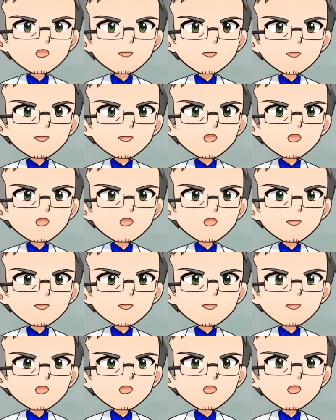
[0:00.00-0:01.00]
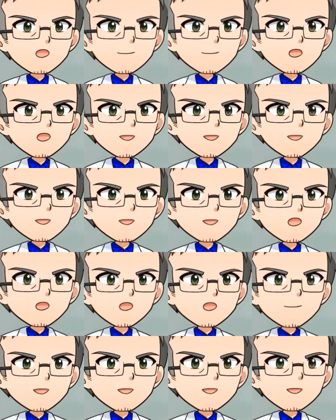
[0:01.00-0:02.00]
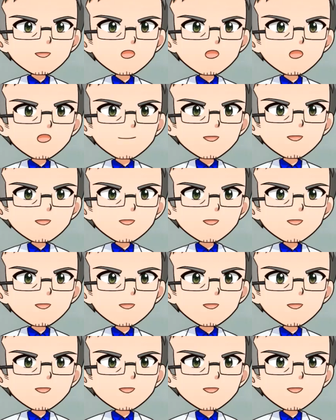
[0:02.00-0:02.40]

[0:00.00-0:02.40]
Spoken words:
the sensor is the key input device.